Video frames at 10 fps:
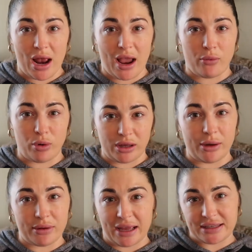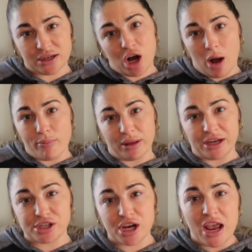I really would like to
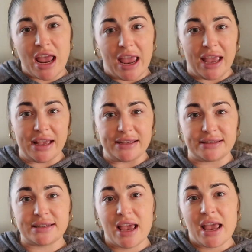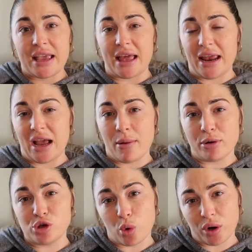accomplish is getting a
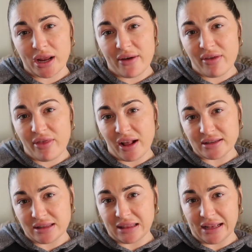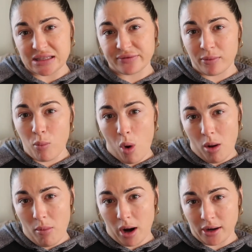majority of the things in the list from
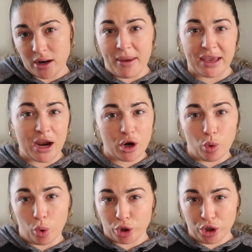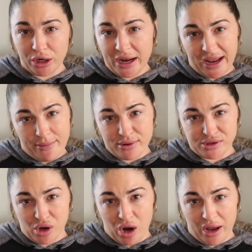Walmart, making an order on
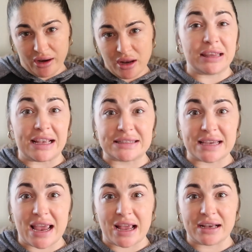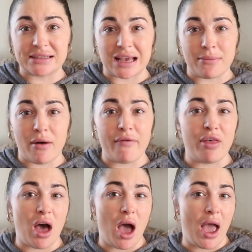Amazon, placing some of
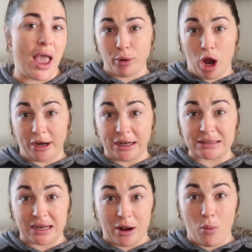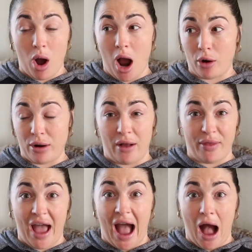the products that I want around
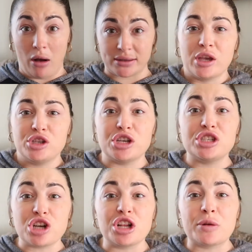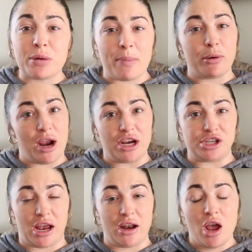the house, just start the
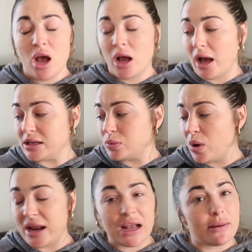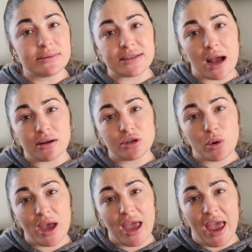preparation. Because when it comes down to
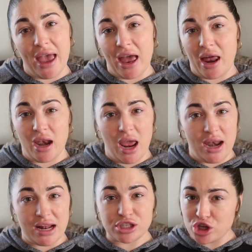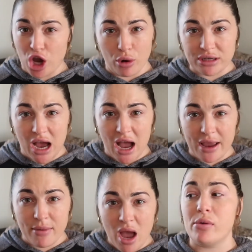it and it's go
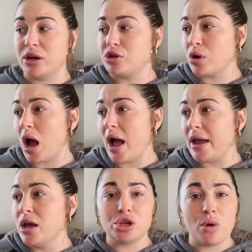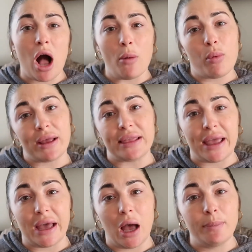time, I want to try to help
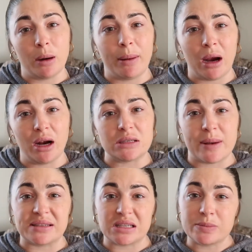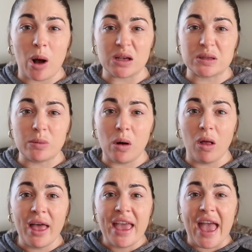Wylea prepare as best as
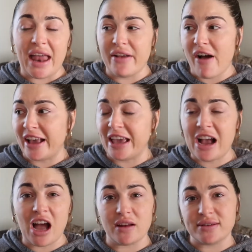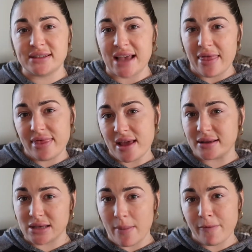possible. And if I can kind of set
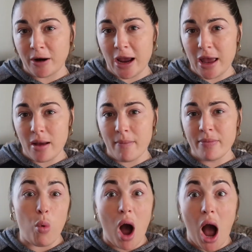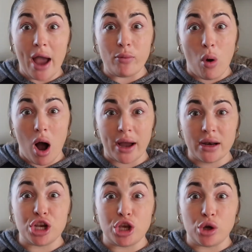things up for him, what I want
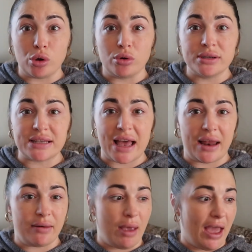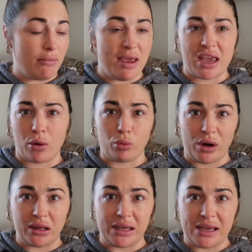to use and make it
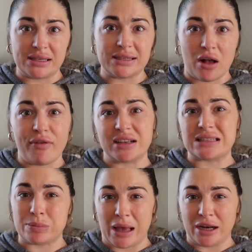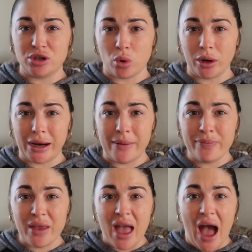really self-explanatory,
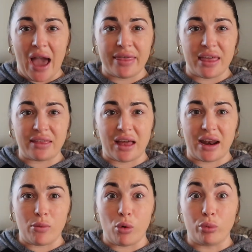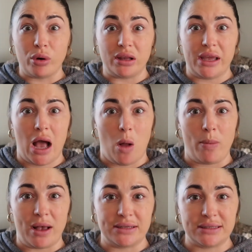I think that it will really help
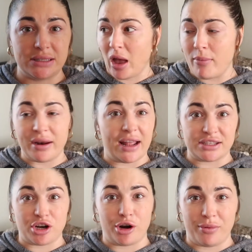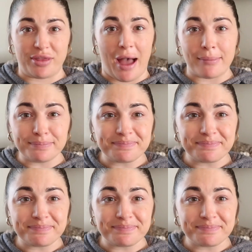us. I'm gonna get started with that.